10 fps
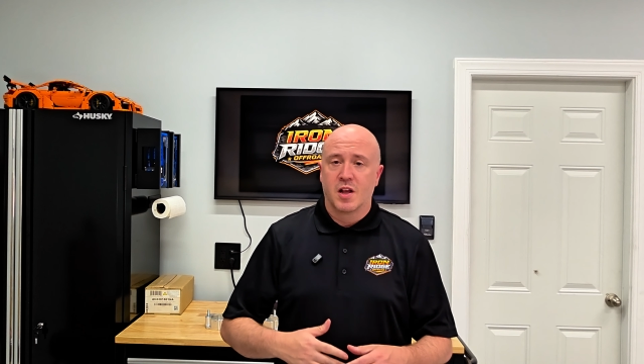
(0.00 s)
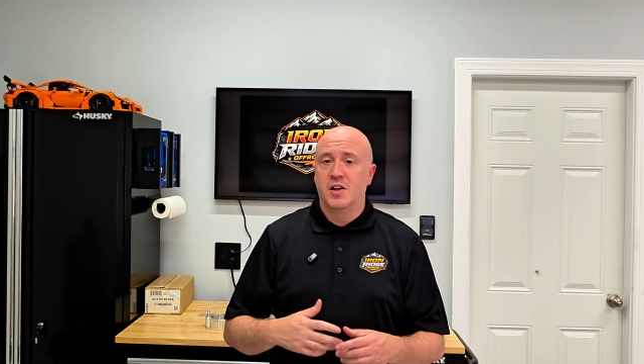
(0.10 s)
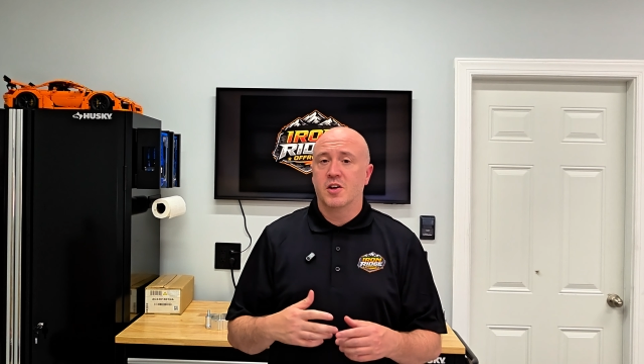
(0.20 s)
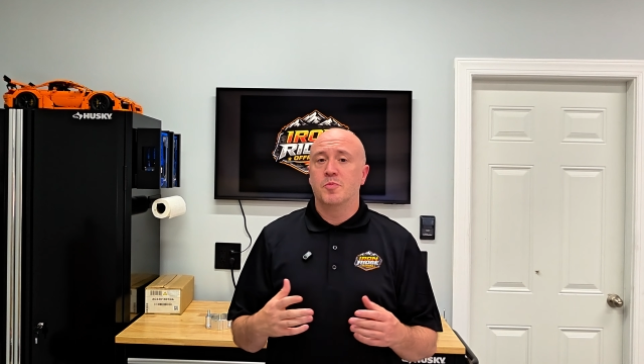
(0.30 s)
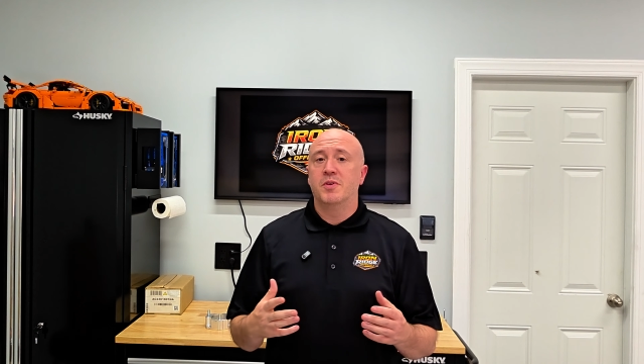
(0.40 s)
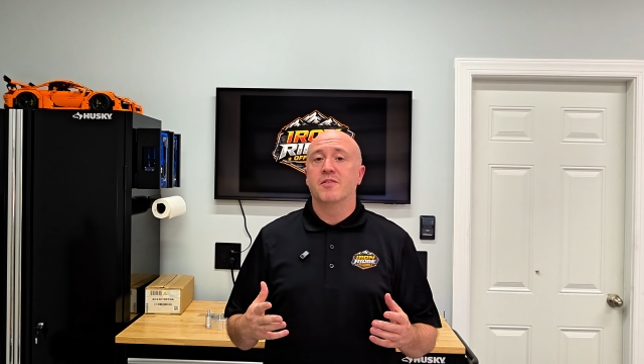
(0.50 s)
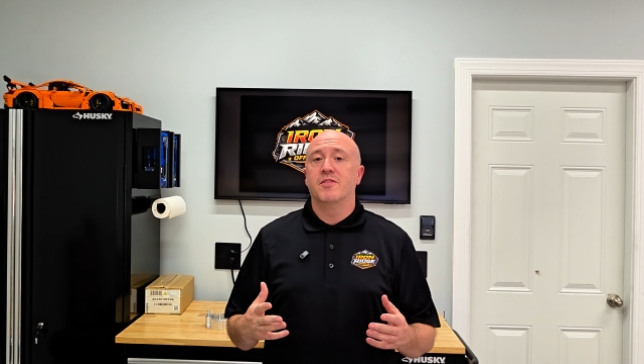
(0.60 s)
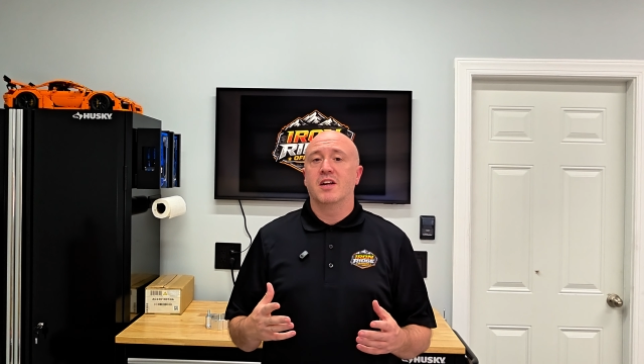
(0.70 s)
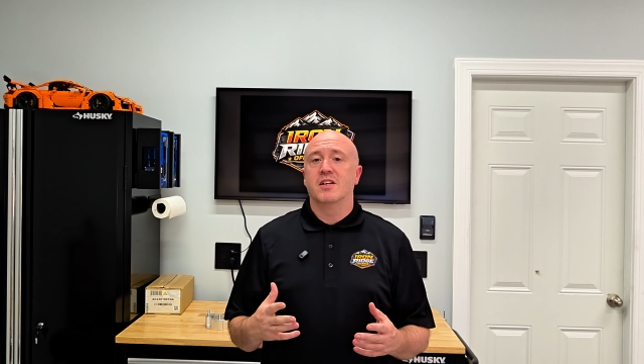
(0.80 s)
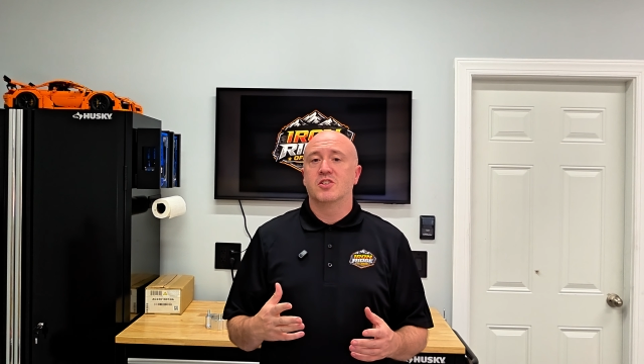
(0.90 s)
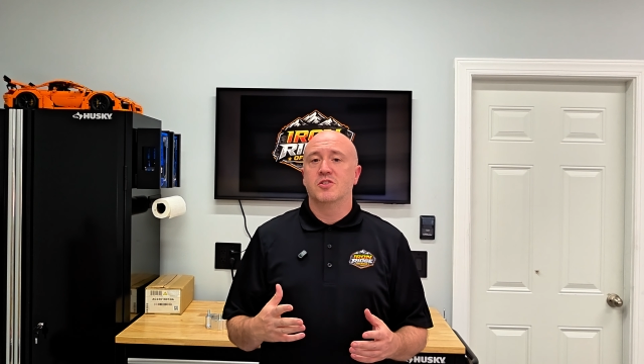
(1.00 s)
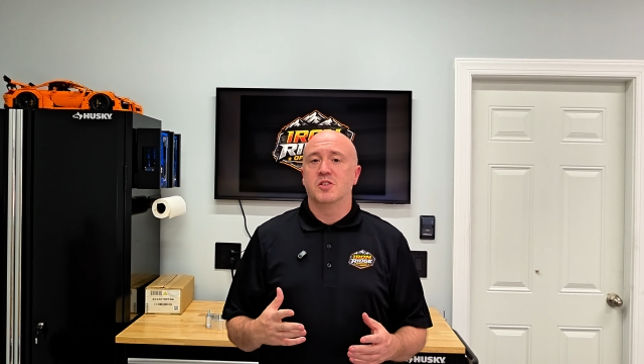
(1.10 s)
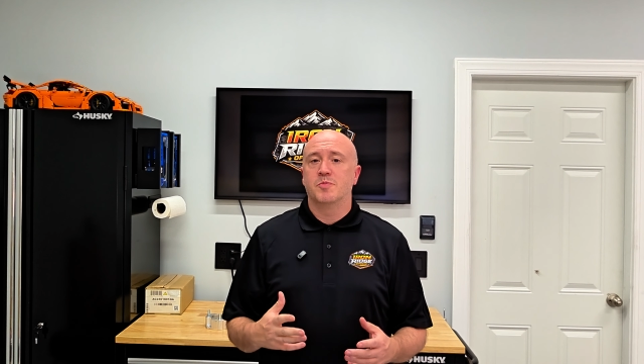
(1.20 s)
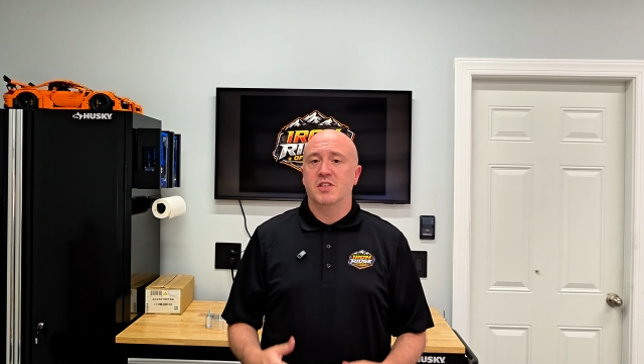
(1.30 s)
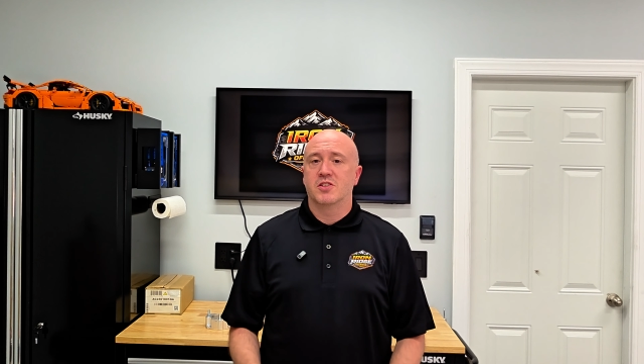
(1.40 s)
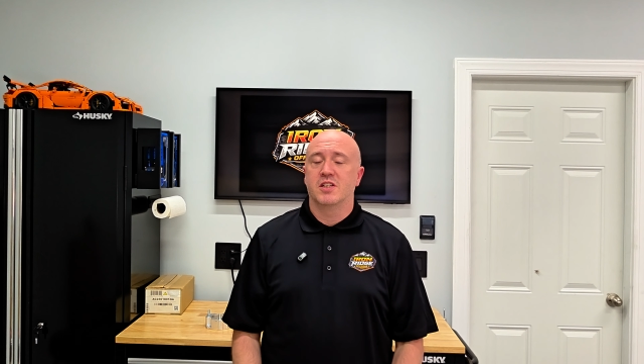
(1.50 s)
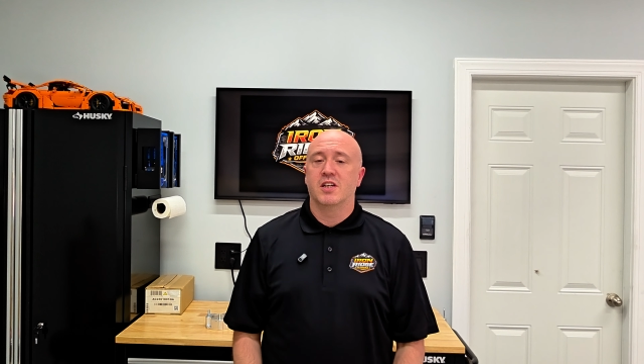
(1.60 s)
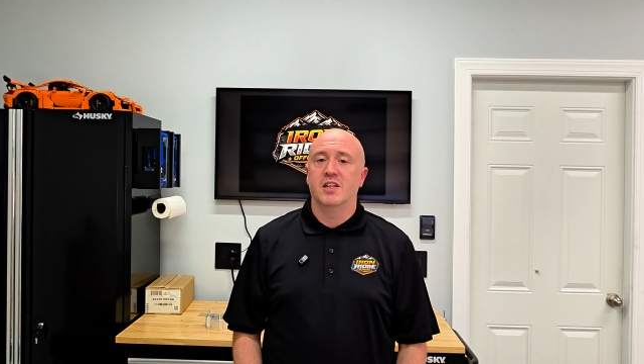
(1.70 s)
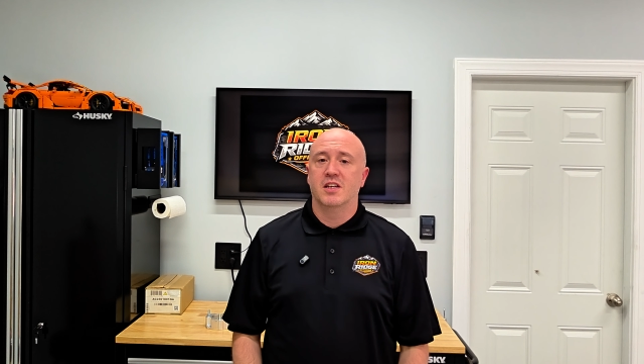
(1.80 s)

Another big advantage to a spacer kit